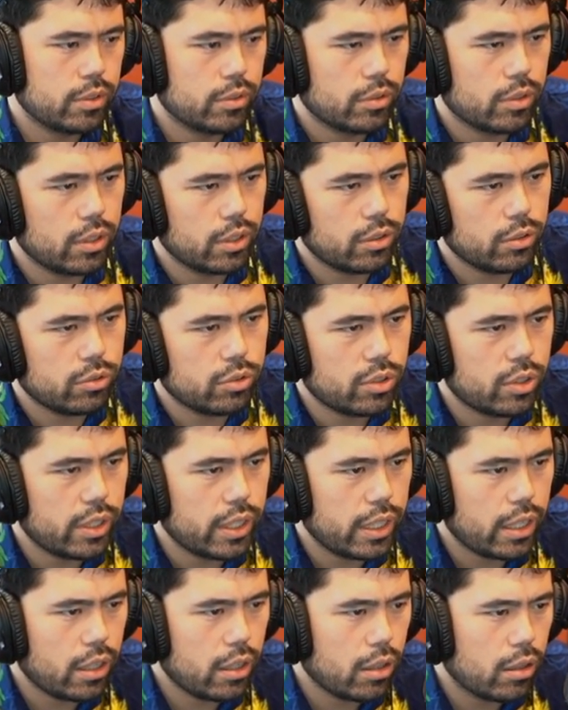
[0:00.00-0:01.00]
It goes
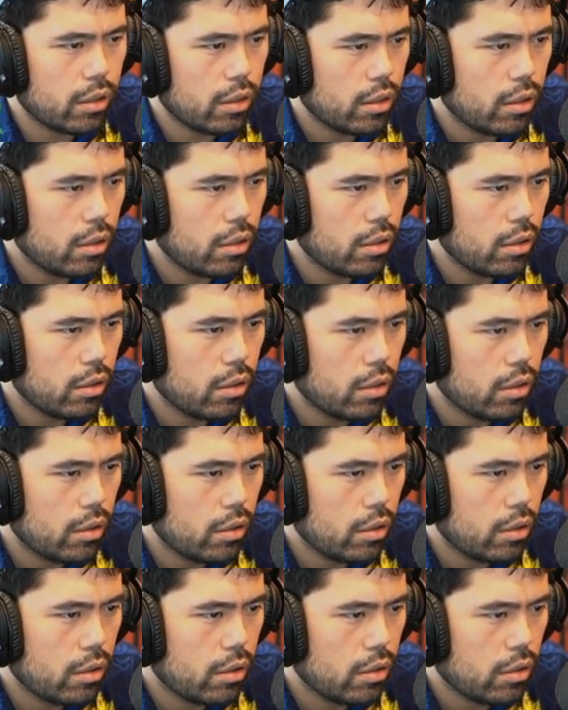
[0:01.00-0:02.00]
there.
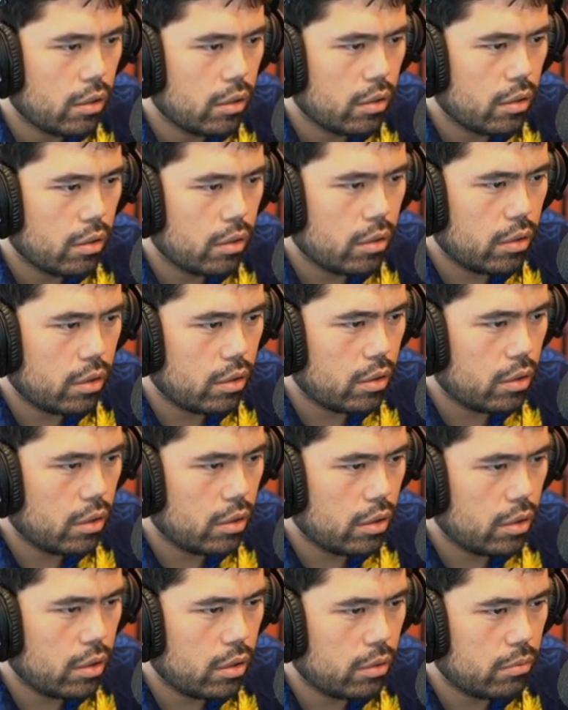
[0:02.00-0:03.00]

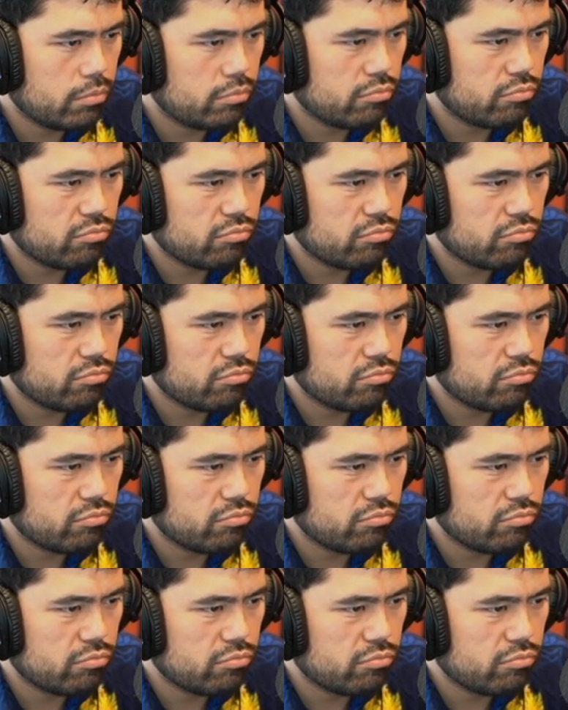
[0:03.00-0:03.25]
I